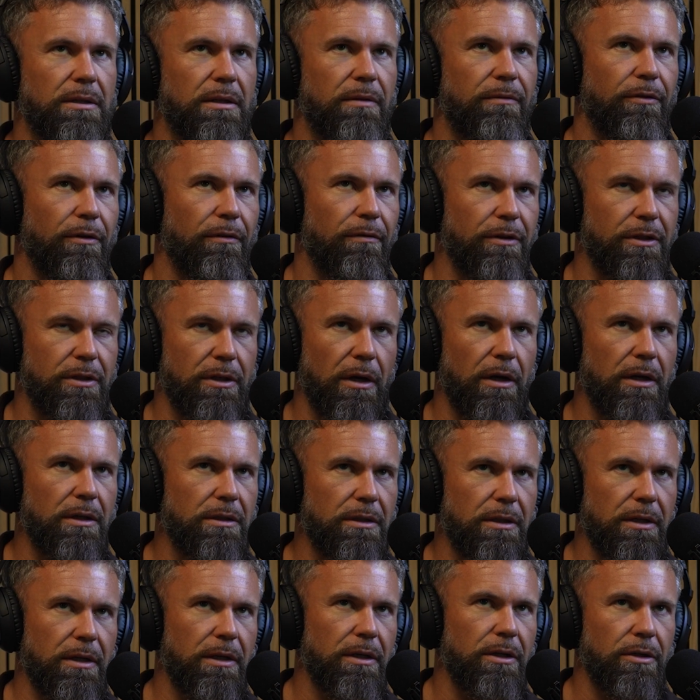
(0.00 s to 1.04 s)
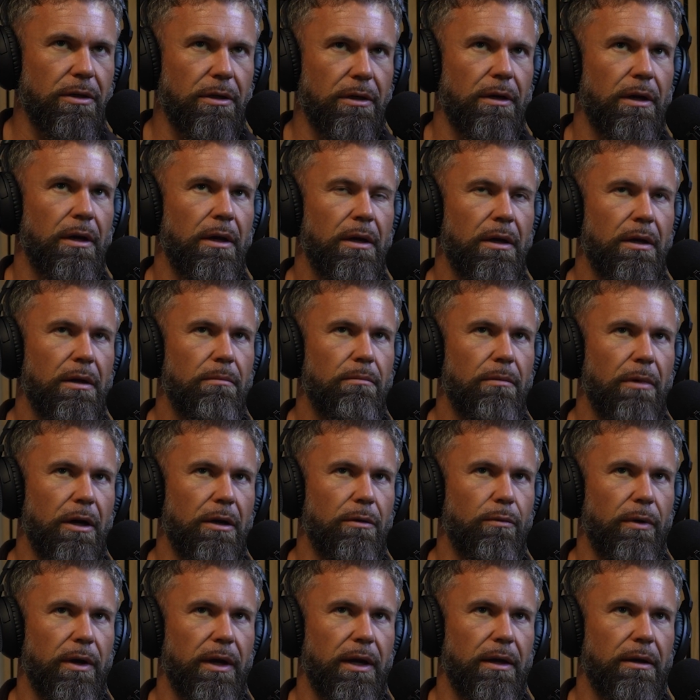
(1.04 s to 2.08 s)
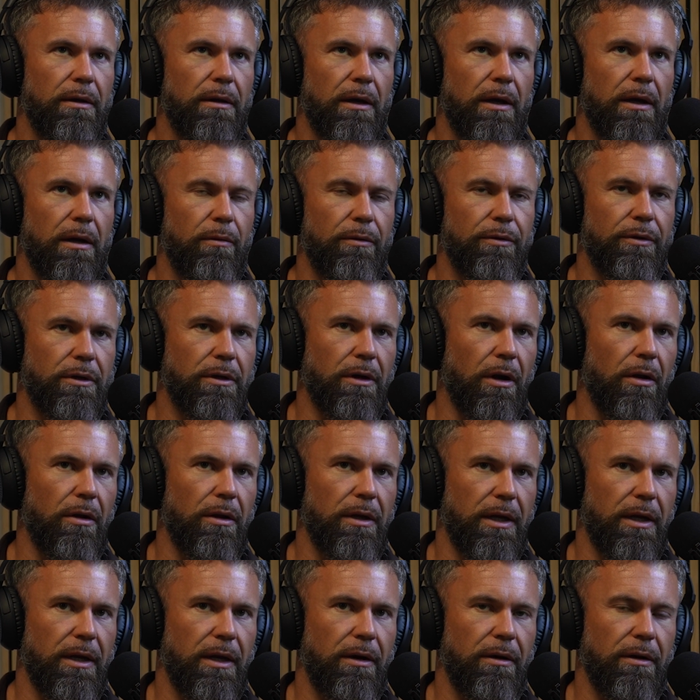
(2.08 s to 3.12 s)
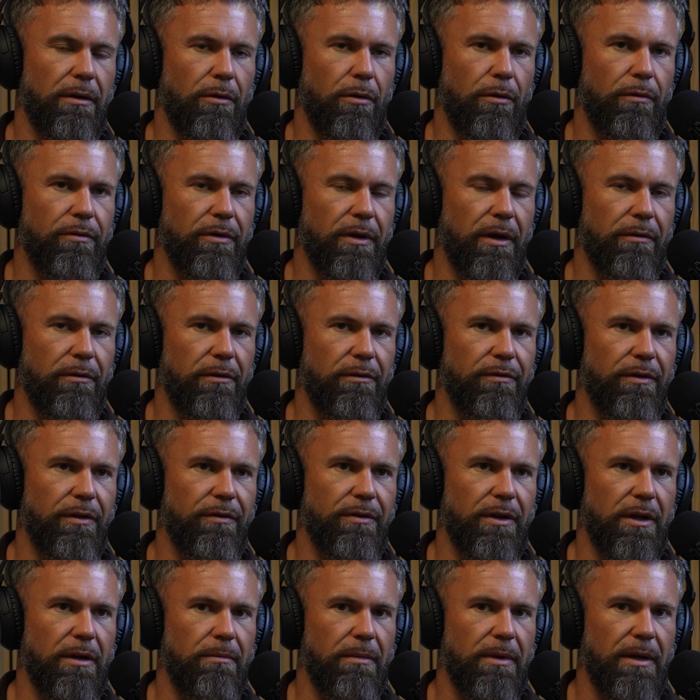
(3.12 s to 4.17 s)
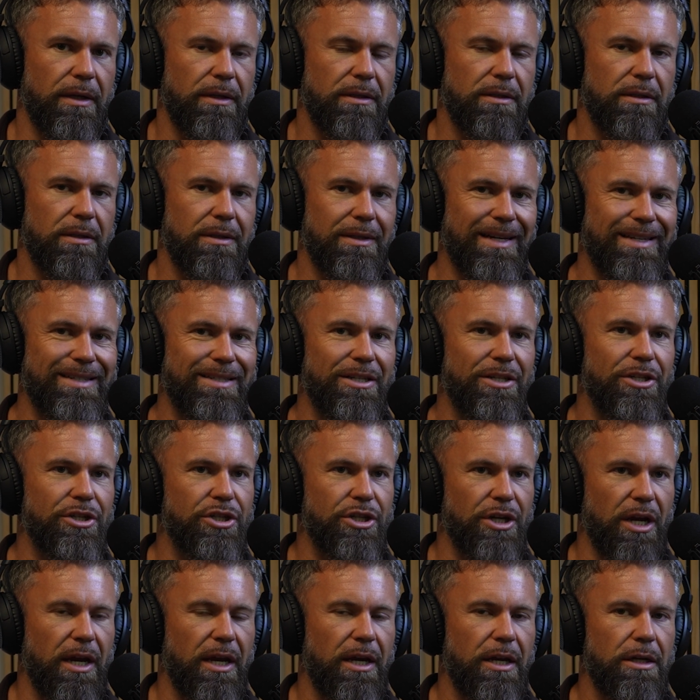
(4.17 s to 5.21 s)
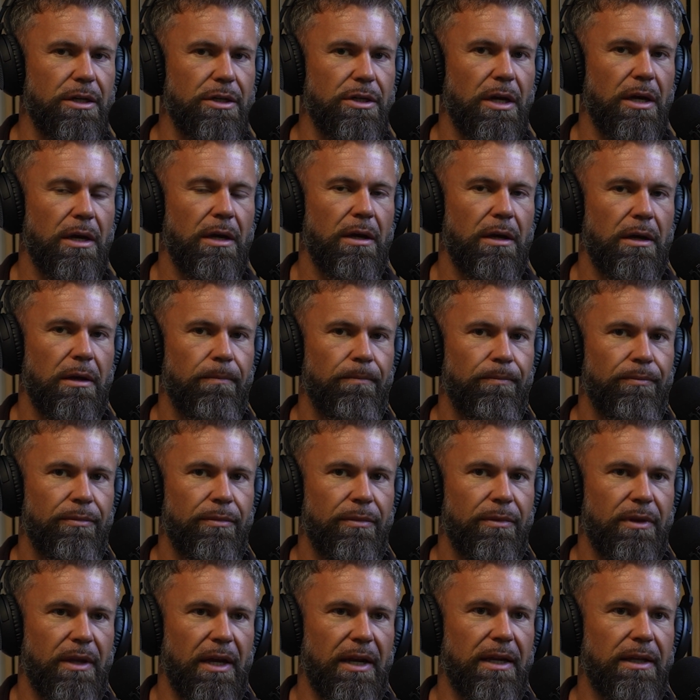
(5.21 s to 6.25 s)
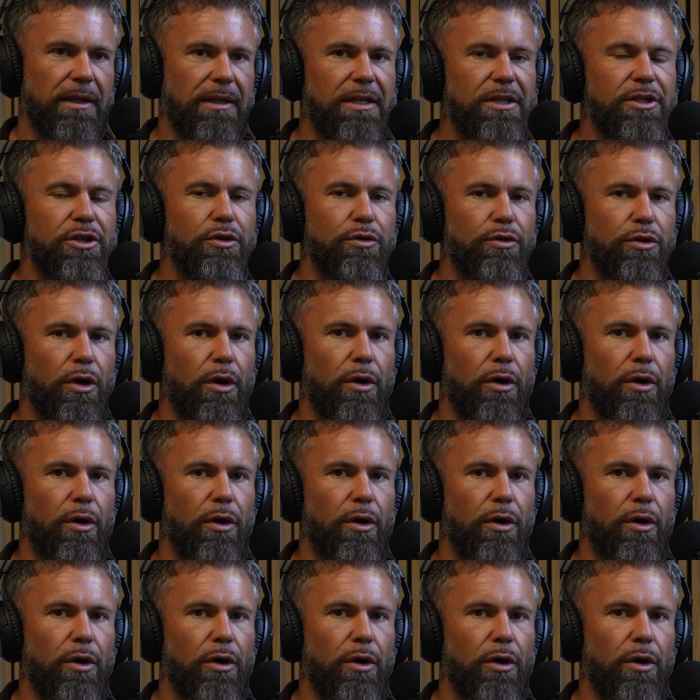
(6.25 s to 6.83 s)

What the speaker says: is if your viscosity and your mud weight, when they're calling it out hopefully every 15 minutes, doesn't change, then at least